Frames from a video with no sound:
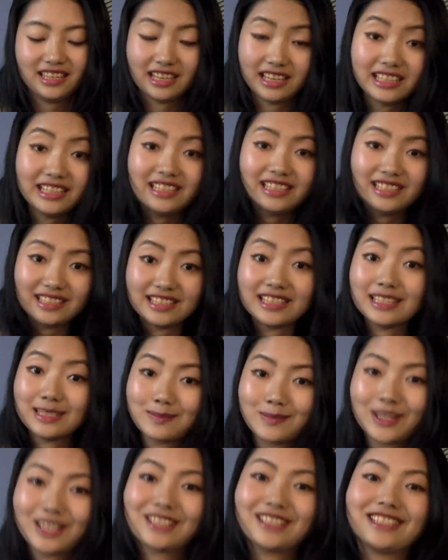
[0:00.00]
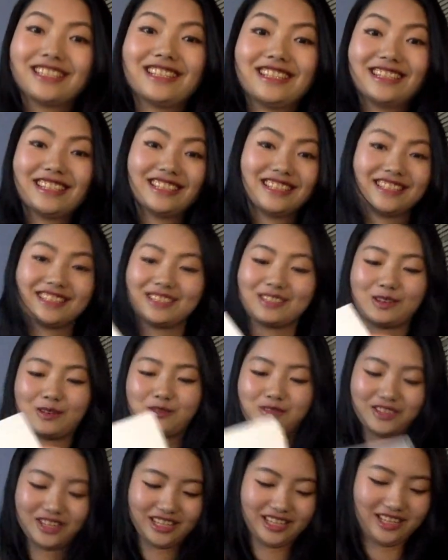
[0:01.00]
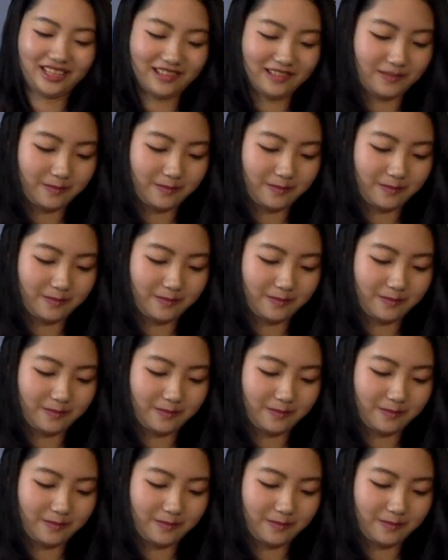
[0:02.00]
is this person. This is so funny.